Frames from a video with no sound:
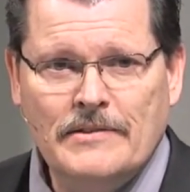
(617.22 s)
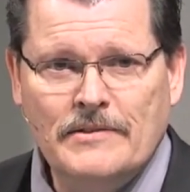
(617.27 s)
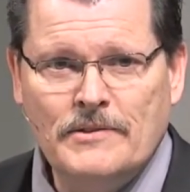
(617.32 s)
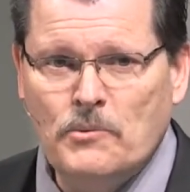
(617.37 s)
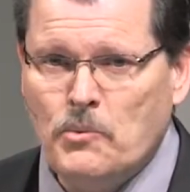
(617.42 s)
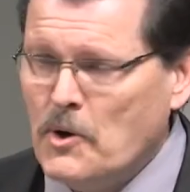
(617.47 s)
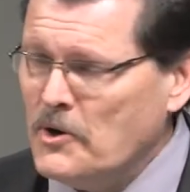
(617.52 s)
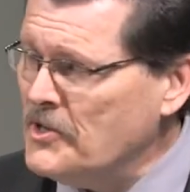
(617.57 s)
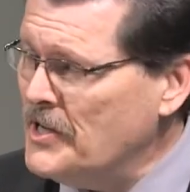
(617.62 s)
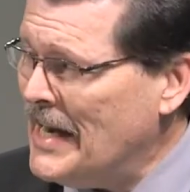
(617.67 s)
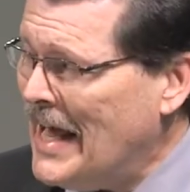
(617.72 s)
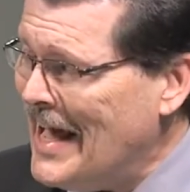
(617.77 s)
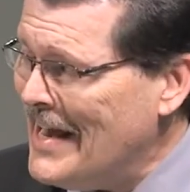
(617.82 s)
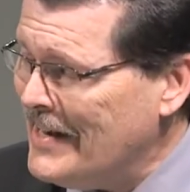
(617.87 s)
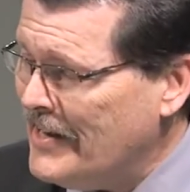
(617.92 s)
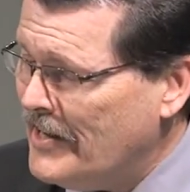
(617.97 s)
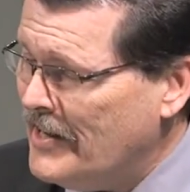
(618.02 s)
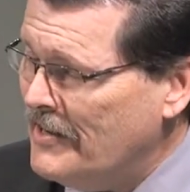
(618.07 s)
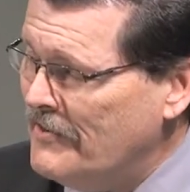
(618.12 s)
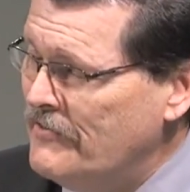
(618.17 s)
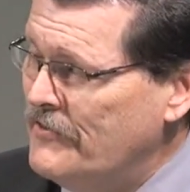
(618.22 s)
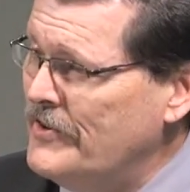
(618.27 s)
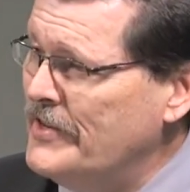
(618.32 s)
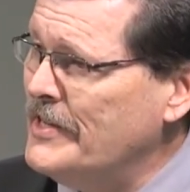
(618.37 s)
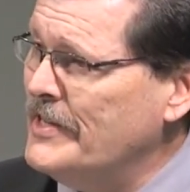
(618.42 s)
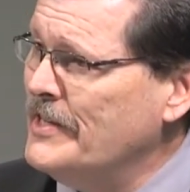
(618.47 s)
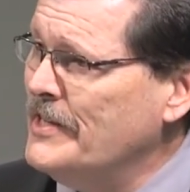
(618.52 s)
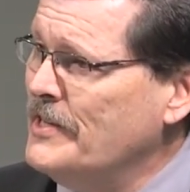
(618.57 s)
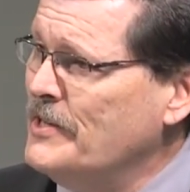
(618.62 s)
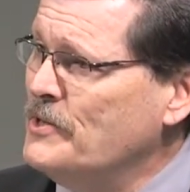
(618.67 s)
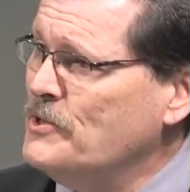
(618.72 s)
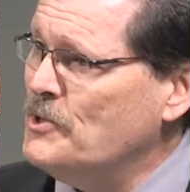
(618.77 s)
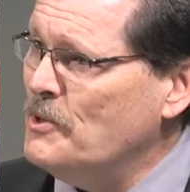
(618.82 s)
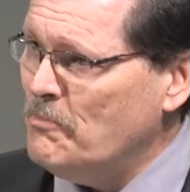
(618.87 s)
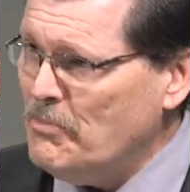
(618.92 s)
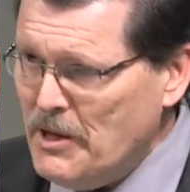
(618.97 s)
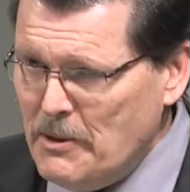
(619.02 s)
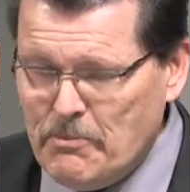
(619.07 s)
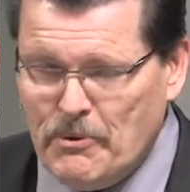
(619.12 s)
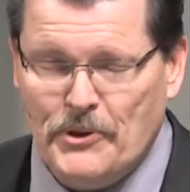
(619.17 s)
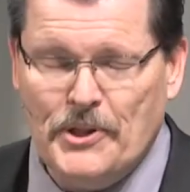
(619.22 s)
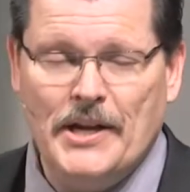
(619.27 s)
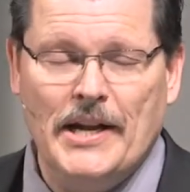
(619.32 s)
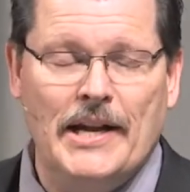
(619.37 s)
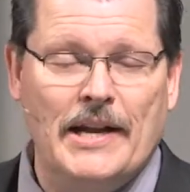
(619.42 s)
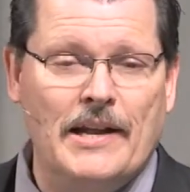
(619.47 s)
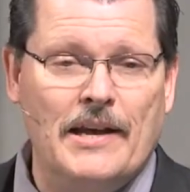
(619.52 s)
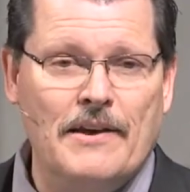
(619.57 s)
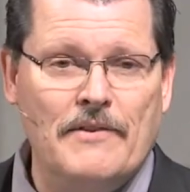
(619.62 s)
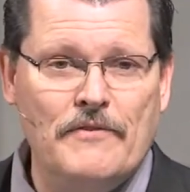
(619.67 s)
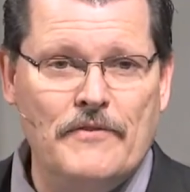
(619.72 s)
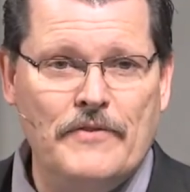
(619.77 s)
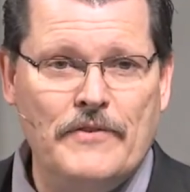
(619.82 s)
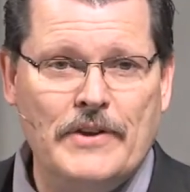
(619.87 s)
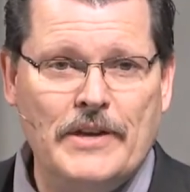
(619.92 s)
the word that I love, to people that I love.